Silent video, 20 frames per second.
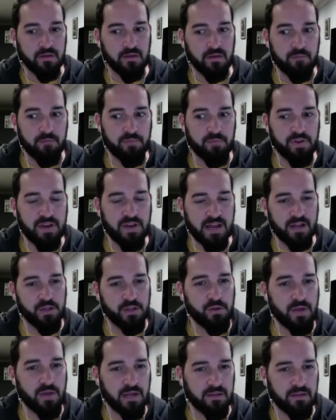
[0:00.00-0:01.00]
But now
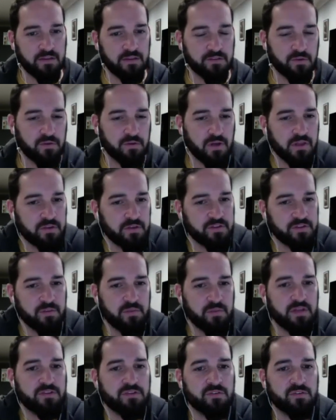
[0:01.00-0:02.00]
you add this whole other
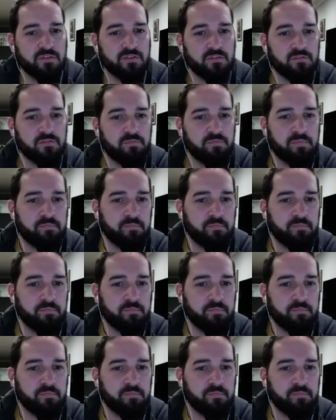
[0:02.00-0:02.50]
dimension of